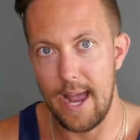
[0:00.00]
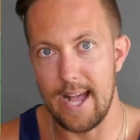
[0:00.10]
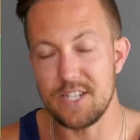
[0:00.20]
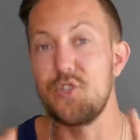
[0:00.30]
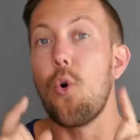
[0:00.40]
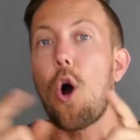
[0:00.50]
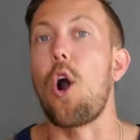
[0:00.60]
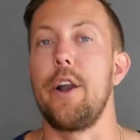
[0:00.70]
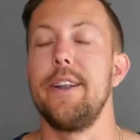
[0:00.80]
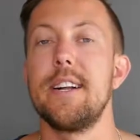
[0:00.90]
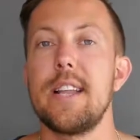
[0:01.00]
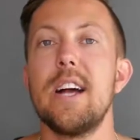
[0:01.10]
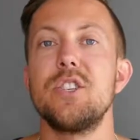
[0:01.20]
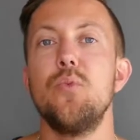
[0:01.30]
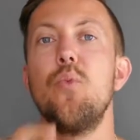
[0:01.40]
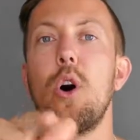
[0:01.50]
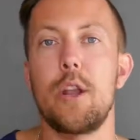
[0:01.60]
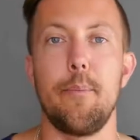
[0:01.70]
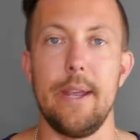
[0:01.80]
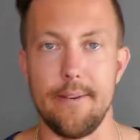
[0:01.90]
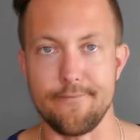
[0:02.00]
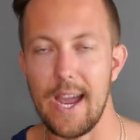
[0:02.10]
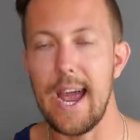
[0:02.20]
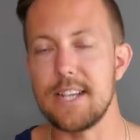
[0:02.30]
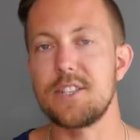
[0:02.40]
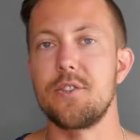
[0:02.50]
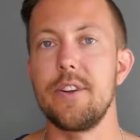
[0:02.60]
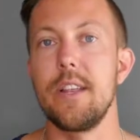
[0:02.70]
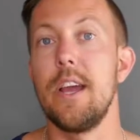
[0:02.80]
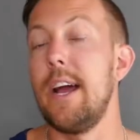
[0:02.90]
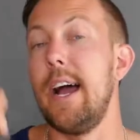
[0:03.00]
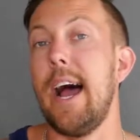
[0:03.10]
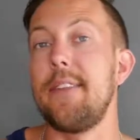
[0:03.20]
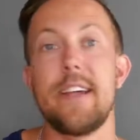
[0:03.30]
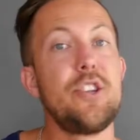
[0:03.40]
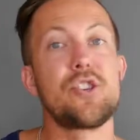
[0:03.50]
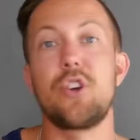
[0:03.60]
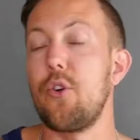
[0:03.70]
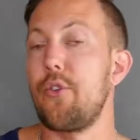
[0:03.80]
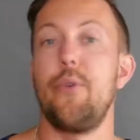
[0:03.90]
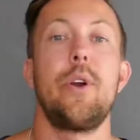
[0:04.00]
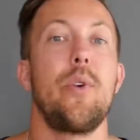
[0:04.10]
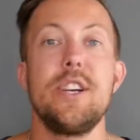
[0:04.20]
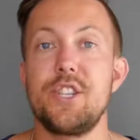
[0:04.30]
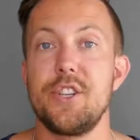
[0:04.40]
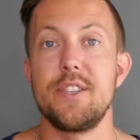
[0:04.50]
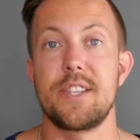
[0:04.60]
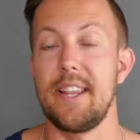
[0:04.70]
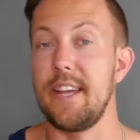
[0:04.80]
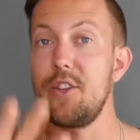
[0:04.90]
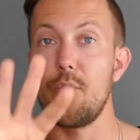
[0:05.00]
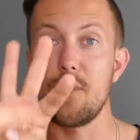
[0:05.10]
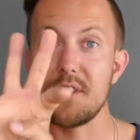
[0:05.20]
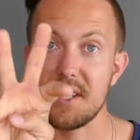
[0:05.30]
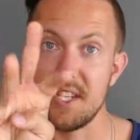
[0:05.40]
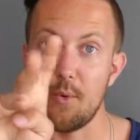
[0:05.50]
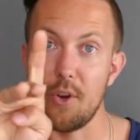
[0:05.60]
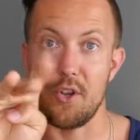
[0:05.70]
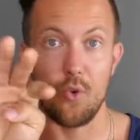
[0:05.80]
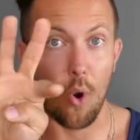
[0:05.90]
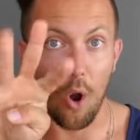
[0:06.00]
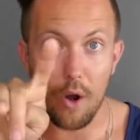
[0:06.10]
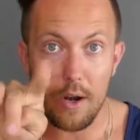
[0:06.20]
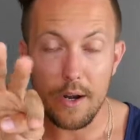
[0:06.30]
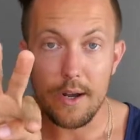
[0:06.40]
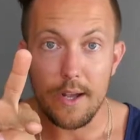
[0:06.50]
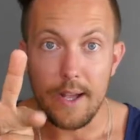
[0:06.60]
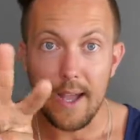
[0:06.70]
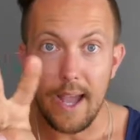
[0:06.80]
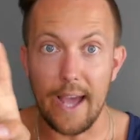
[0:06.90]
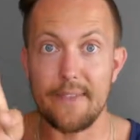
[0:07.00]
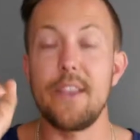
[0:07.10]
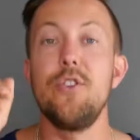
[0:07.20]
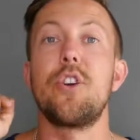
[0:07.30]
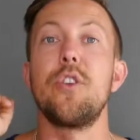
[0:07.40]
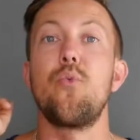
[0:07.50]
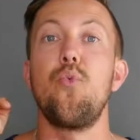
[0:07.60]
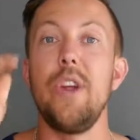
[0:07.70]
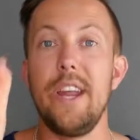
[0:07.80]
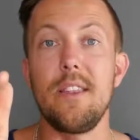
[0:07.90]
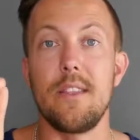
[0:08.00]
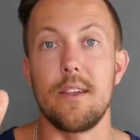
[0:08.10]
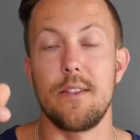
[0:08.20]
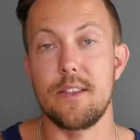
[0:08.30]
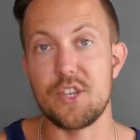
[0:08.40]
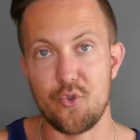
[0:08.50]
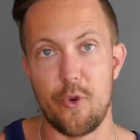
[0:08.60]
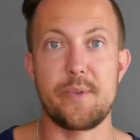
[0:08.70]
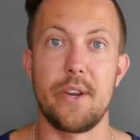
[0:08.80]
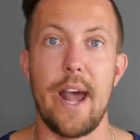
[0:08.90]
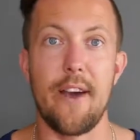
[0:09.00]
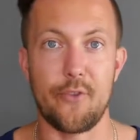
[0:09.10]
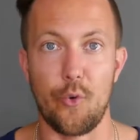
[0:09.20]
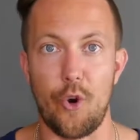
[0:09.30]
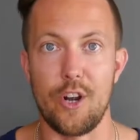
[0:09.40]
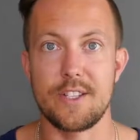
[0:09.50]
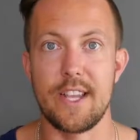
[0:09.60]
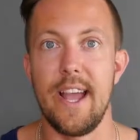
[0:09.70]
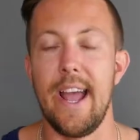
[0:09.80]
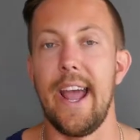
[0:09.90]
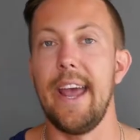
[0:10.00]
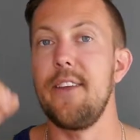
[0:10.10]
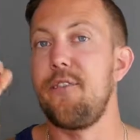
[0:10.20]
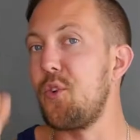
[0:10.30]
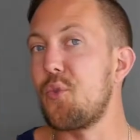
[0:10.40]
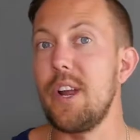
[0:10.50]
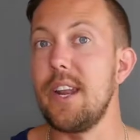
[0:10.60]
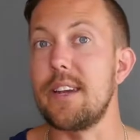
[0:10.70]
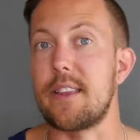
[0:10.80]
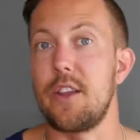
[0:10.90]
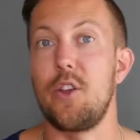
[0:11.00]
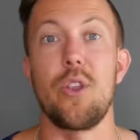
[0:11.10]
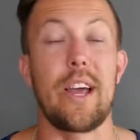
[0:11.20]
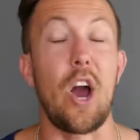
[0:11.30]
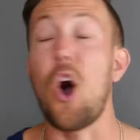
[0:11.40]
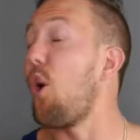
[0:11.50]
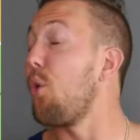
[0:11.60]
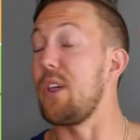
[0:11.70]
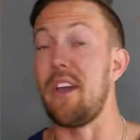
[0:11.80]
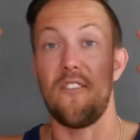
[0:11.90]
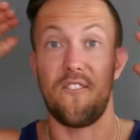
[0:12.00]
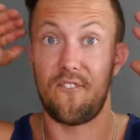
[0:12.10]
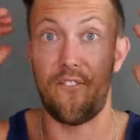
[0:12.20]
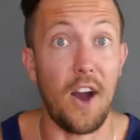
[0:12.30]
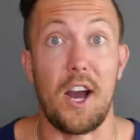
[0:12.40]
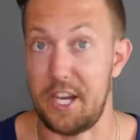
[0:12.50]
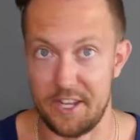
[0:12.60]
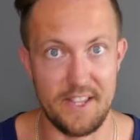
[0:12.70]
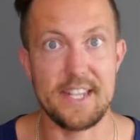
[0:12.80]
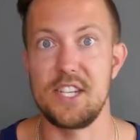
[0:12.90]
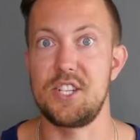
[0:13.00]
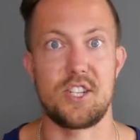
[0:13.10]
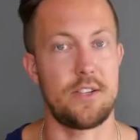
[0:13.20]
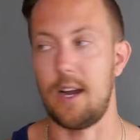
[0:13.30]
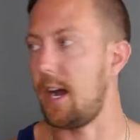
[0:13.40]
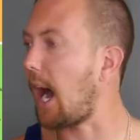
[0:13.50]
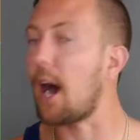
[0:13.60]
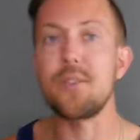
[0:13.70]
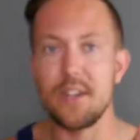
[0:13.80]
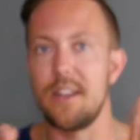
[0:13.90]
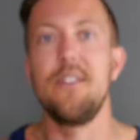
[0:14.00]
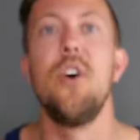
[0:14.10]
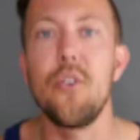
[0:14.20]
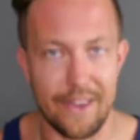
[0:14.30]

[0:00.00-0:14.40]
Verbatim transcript: as you are, not as you want to be. Answer it and then just go through the questions and then you will see what you are. And then you can read the description afterwards. And if you read it and you're like, holy fuck, this is, how did he know